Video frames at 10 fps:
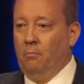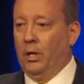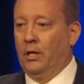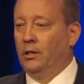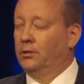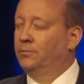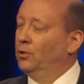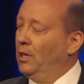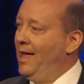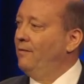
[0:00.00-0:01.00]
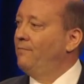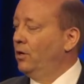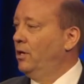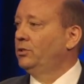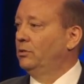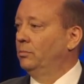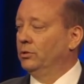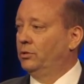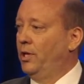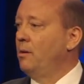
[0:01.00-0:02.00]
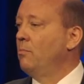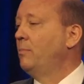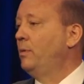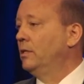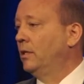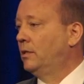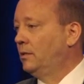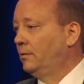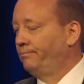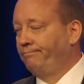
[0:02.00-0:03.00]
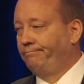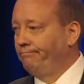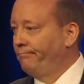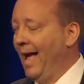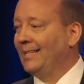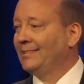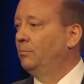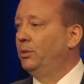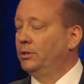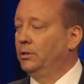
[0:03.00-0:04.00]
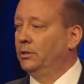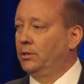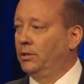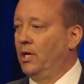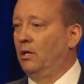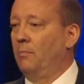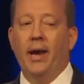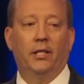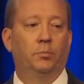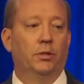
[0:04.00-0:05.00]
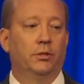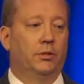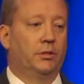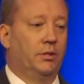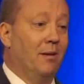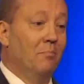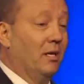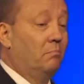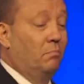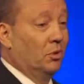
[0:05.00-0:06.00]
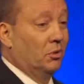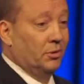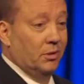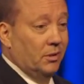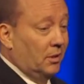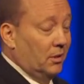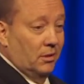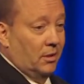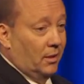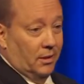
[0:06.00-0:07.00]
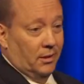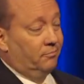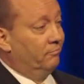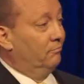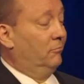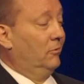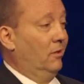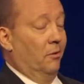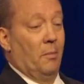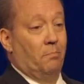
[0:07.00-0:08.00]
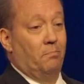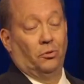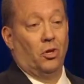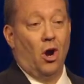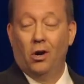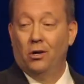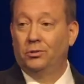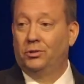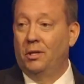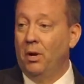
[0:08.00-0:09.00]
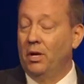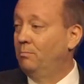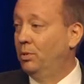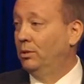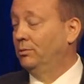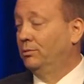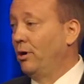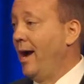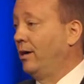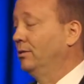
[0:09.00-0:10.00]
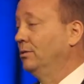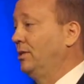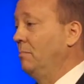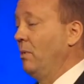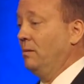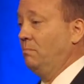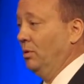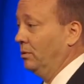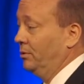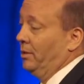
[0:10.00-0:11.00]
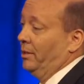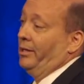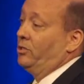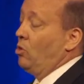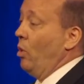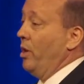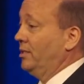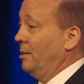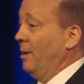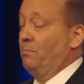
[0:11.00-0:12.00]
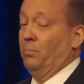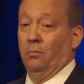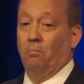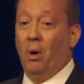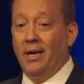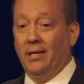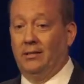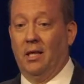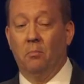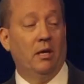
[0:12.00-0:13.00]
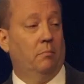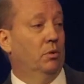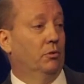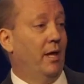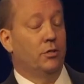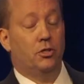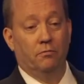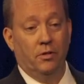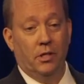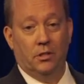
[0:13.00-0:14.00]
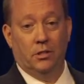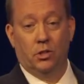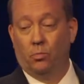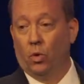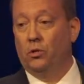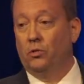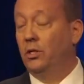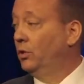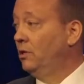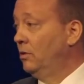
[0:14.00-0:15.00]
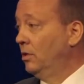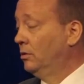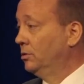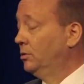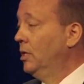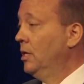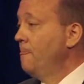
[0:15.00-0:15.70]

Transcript: Because for a lot of our customers, they might be in the asset business, the telematics business. They might build, might build cars. They might build trackers. They might build toys. They might build bikes. They might build SUVs and sport utility vehicles.